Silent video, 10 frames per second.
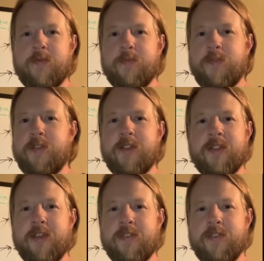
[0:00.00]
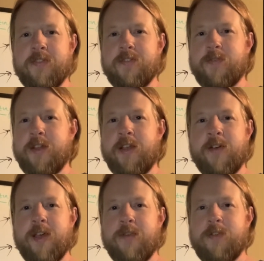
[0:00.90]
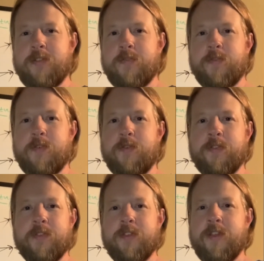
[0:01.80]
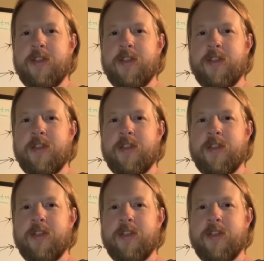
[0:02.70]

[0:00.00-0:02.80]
moving to Texas, right now I have lots of goals.